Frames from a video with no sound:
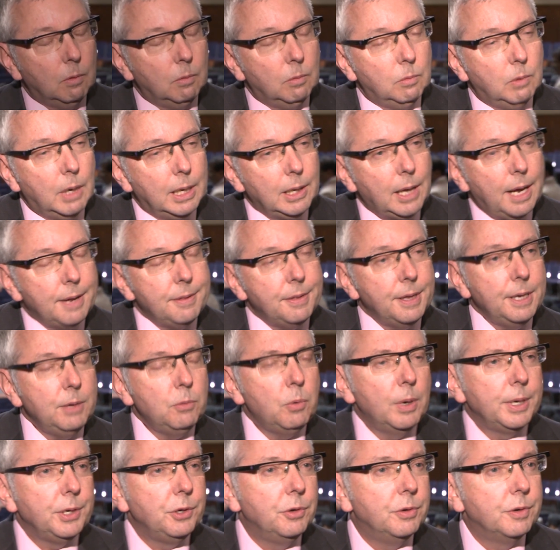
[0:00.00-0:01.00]
Well, I
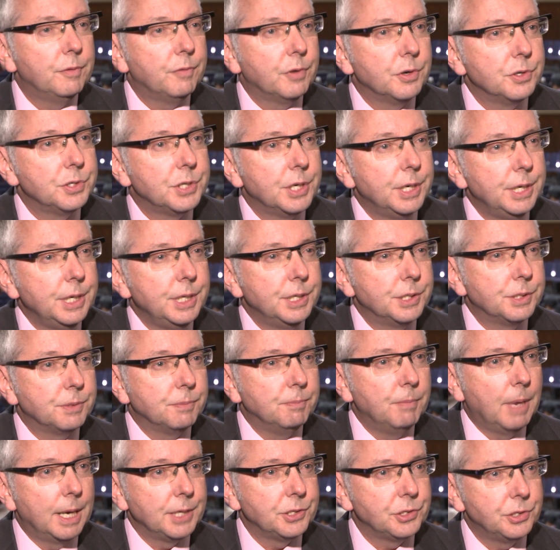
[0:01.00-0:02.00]
think what universities
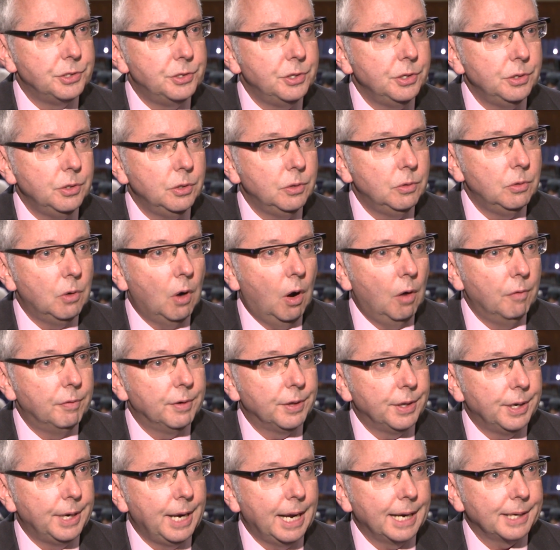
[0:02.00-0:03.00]
must do
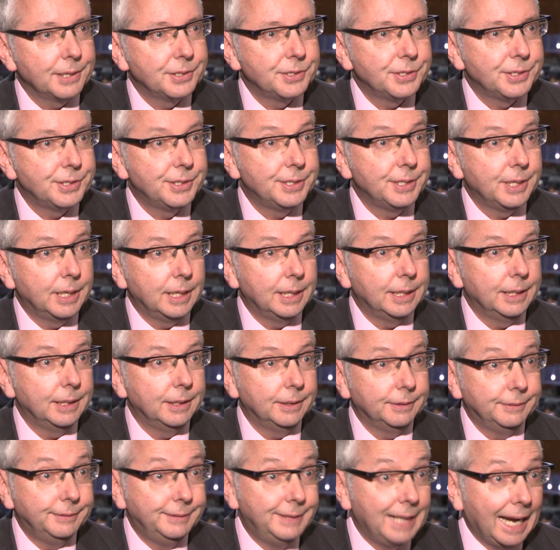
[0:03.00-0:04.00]
over the next
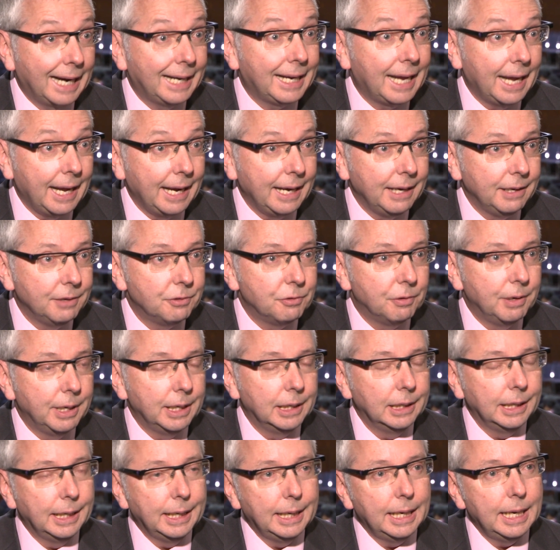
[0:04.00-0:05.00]
decade,
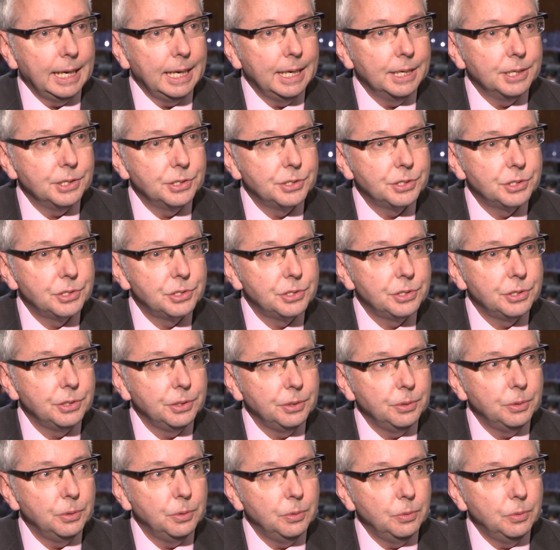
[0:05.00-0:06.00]
really, is
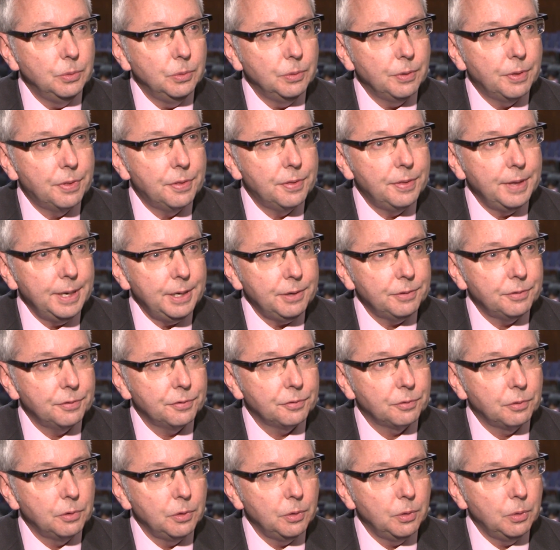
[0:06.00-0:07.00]
to think
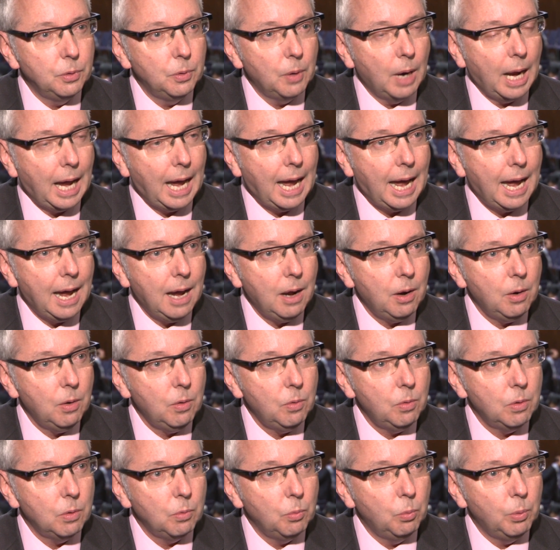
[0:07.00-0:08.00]
through
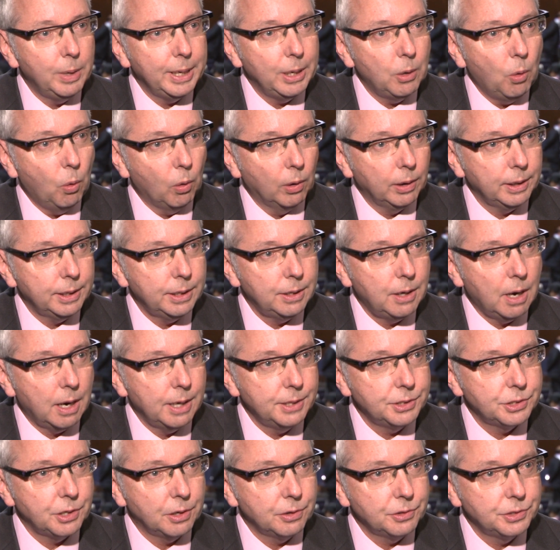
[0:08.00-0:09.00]
how we
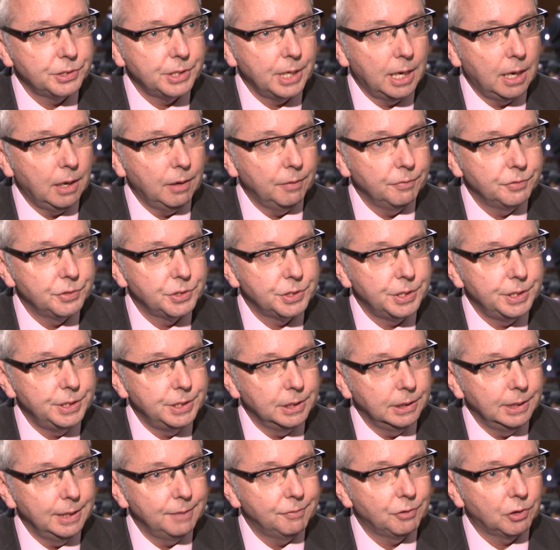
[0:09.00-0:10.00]
organize ourselves to
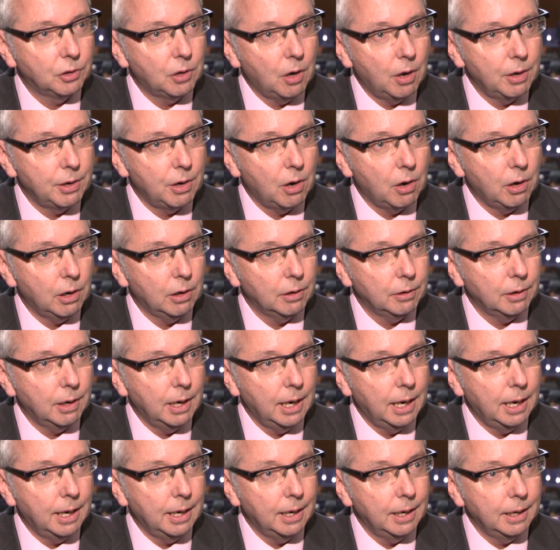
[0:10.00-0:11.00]
deliver on our
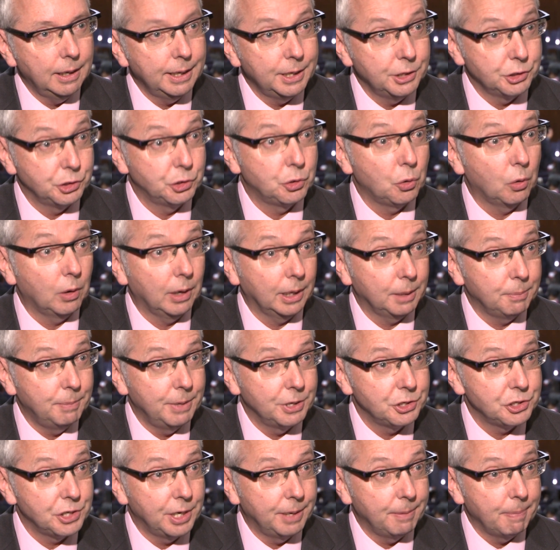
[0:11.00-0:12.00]
historic
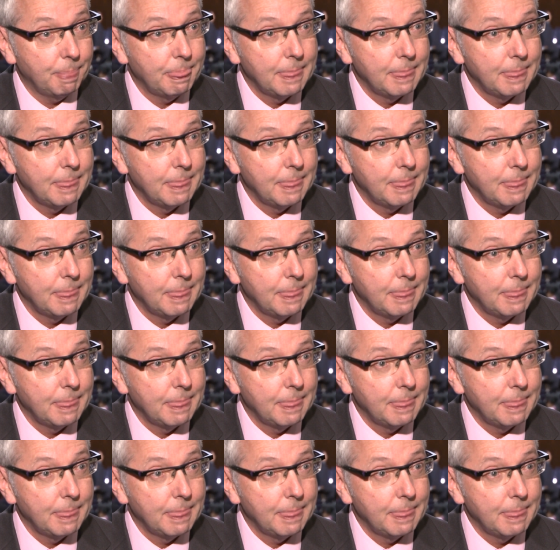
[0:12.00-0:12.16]
mission.